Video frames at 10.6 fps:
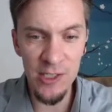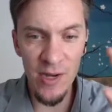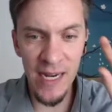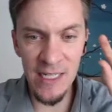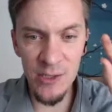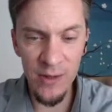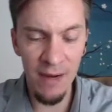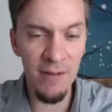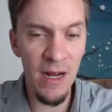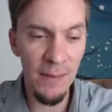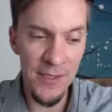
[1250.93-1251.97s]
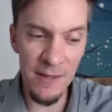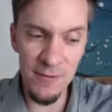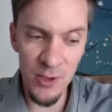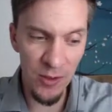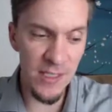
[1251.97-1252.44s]
So I do have an option of
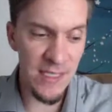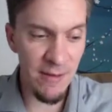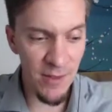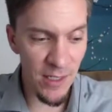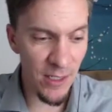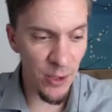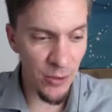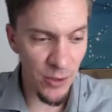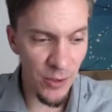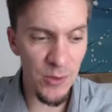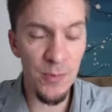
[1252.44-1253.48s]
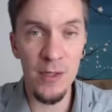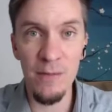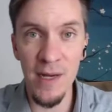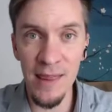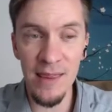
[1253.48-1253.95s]
207 euros per
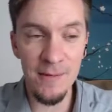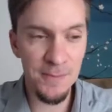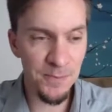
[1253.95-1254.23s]
month.